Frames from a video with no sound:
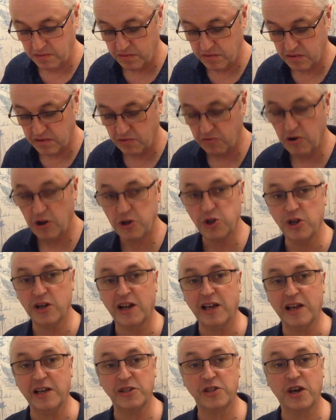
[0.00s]
The Russian
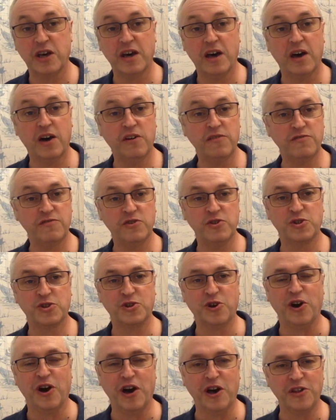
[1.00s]
Leather, I've just
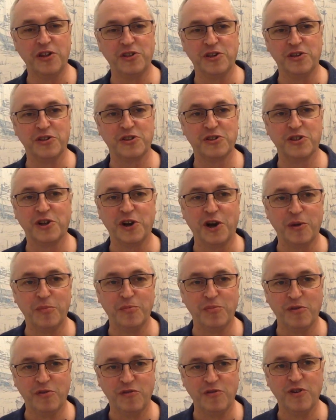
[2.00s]
got others that I
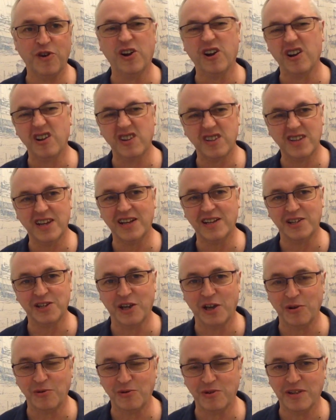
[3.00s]
prefer and I tend to
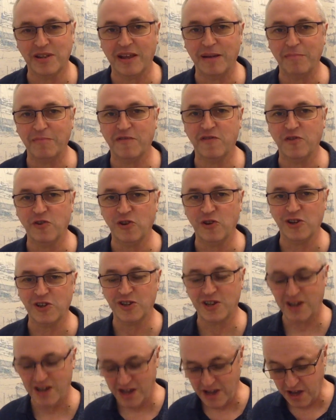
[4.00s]
go to them
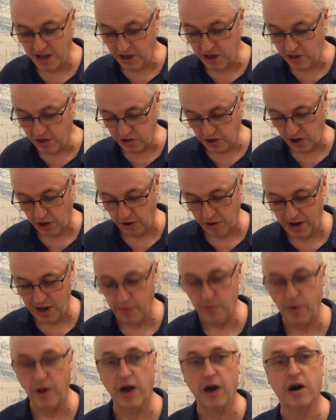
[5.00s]
first. So
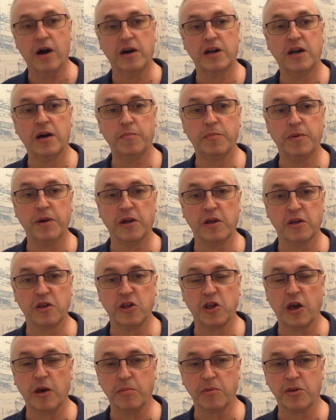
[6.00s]
there we are, a couple of
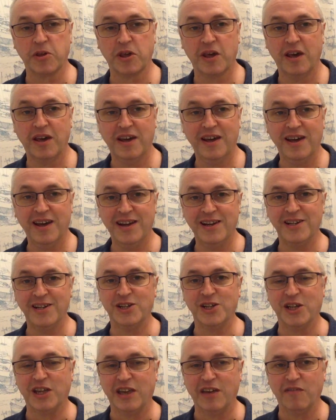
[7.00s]
soaps
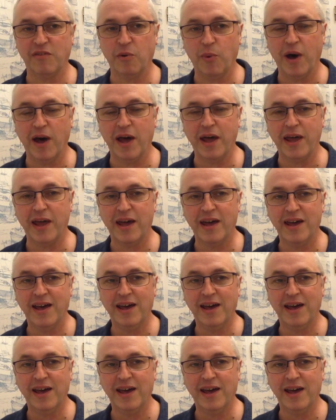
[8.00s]
to give away.